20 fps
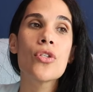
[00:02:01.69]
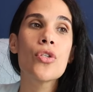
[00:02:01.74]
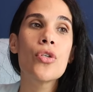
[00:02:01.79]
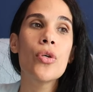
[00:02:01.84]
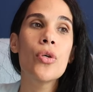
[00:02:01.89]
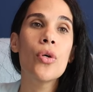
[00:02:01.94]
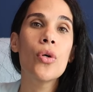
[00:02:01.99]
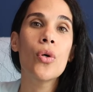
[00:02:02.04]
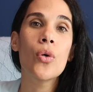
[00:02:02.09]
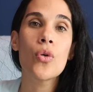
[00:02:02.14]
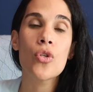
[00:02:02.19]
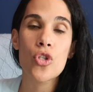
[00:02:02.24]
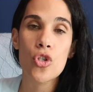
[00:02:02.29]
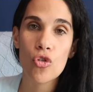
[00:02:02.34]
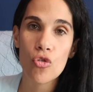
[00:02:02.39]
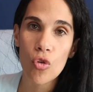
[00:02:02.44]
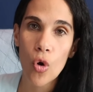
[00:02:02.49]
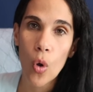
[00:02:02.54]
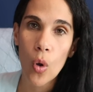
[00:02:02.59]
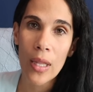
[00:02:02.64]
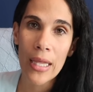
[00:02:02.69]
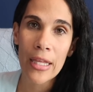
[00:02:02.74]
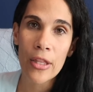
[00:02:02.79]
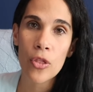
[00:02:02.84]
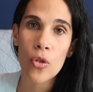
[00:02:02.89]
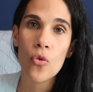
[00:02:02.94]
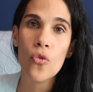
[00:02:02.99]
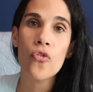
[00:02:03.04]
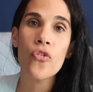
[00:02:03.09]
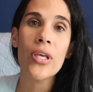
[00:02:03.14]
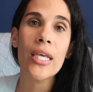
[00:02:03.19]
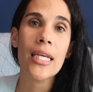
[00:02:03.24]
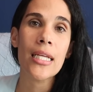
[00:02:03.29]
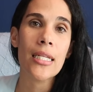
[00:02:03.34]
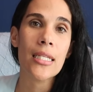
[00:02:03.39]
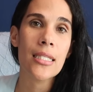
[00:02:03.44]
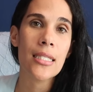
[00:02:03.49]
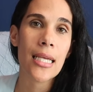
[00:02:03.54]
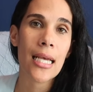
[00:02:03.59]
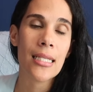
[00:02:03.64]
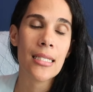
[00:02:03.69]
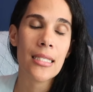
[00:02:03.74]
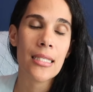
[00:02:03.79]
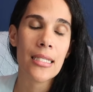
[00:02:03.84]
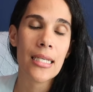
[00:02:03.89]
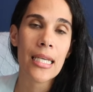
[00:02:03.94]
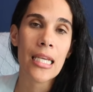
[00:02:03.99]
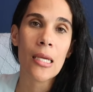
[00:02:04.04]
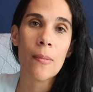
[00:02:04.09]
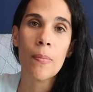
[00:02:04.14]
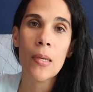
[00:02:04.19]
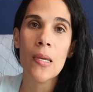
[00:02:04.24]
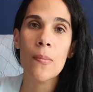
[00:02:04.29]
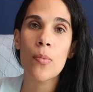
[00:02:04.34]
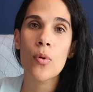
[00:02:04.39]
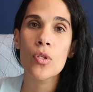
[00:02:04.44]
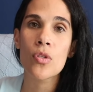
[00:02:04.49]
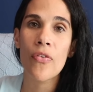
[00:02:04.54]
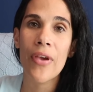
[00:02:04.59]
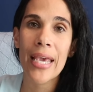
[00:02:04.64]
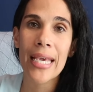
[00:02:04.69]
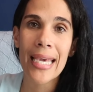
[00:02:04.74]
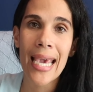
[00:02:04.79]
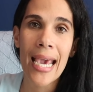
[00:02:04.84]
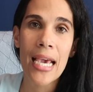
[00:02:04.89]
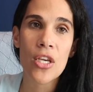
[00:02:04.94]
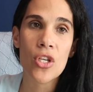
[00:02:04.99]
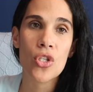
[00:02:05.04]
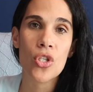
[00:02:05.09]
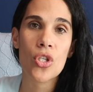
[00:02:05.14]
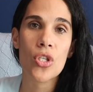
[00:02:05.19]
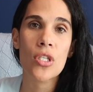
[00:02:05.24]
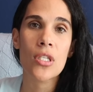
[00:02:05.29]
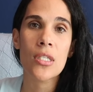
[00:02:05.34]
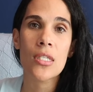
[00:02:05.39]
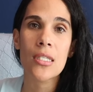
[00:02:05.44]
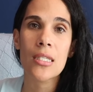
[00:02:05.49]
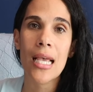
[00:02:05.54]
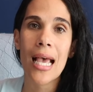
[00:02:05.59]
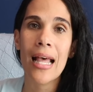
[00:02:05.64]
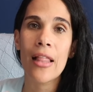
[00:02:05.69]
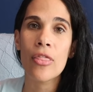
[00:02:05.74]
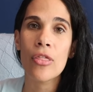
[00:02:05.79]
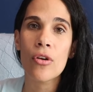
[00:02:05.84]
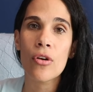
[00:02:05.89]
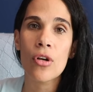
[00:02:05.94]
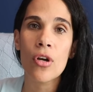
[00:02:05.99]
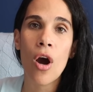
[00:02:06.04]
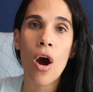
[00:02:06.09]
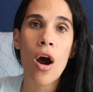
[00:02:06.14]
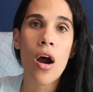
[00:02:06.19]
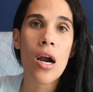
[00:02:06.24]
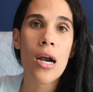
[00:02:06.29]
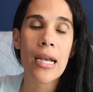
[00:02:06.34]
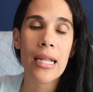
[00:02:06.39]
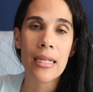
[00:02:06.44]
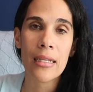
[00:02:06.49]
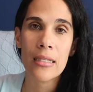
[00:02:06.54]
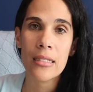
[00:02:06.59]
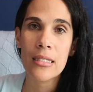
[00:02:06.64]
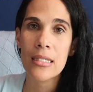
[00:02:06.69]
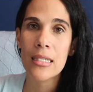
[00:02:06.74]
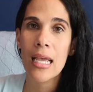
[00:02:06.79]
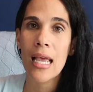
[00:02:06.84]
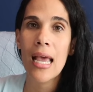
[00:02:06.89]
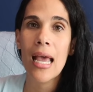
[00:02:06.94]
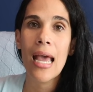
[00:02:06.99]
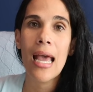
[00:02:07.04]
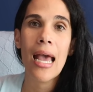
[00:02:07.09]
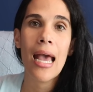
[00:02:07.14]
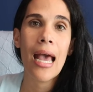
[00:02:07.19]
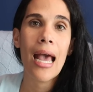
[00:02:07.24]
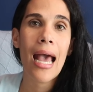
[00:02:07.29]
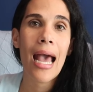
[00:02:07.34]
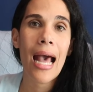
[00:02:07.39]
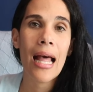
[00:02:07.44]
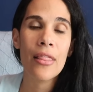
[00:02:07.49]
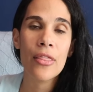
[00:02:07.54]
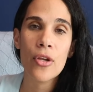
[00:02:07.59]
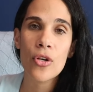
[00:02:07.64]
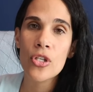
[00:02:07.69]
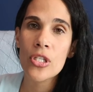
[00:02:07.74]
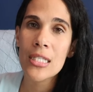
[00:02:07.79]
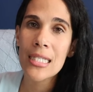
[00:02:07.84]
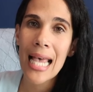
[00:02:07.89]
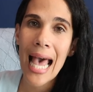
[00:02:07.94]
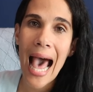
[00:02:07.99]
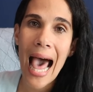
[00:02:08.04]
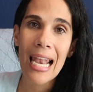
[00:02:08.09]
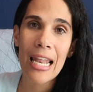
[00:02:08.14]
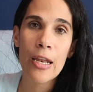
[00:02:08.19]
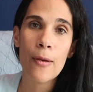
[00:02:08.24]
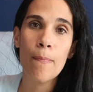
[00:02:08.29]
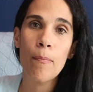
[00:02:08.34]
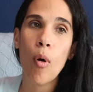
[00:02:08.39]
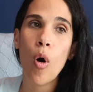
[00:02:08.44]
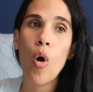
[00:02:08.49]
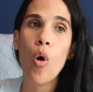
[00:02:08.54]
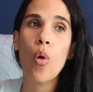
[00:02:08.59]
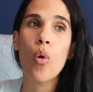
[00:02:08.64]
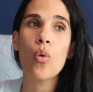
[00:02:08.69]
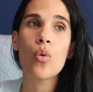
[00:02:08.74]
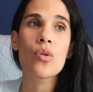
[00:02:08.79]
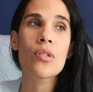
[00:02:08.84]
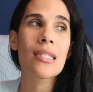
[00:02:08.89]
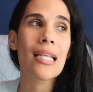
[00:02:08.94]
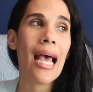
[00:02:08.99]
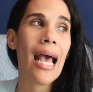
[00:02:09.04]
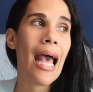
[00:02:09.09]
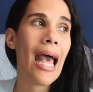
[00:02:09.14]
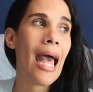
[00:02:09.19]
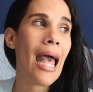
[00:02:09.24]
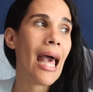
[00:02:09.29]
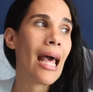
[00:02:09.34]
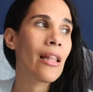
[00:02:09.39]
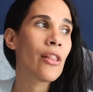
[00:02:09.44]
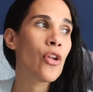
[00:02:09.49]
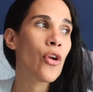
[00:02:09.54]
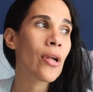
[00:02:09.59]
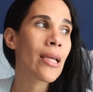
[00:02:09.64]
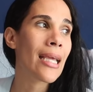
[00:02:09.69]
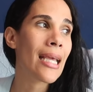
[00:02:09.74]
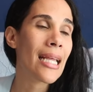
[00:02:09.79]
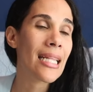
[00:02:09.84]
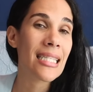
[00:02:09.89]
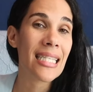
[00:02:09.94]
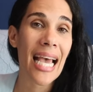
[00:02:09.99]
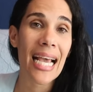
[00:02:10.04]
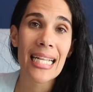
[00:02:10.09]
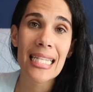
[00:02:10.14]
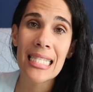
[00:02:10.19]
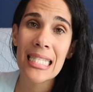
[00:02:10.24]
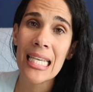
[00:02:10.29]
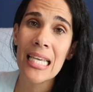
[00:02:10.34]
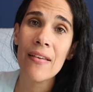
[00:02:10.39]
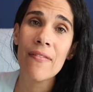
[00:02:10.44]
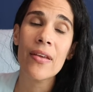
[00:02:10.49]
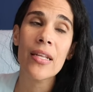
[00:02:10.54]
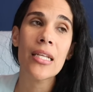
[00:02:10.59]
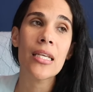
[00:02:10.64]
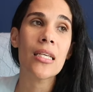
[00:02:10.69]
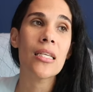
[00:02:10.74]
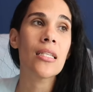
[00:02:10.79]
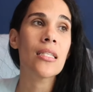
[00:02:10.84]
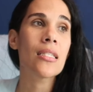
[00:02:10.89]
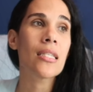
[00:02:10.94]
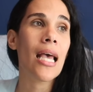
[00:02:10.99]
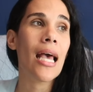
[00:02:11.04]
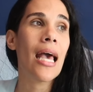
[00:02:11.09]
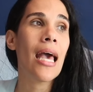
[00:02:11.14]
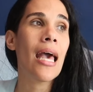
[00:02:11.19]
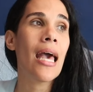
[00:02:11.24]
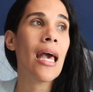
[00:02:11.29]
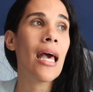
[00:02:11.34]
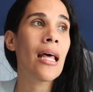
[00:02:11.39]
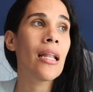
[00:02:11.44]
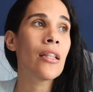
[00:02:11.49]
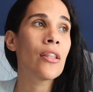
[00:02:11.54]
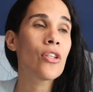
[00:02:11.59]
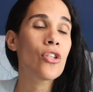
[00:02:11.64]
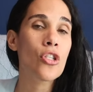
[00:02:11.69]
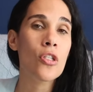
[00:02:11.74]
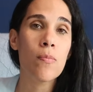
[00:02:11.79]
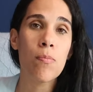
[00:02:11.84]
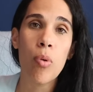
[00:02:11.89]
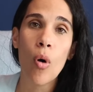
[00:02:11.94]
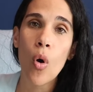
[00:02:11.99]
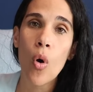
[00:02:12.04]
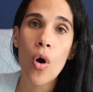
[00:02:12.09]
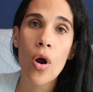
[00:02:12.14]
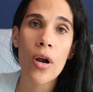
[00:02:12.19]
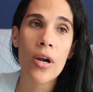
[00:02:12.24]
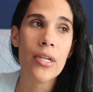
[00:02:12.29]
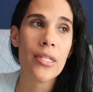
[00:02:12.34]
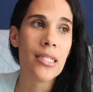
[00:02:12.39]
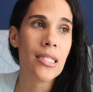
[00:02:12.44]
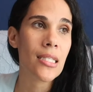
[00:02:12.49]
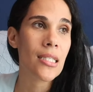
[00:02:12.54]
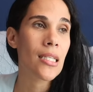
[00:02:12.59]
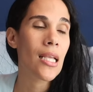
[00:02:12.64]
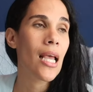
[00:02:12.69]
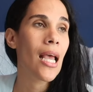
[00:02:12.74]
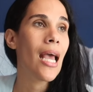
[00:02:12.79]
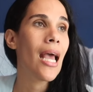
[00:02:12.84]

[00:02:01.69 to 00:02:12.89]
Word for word: to scrolling through feeds and seeing people's vacations and their gardens and their salad bowls and their kids' activities and the sports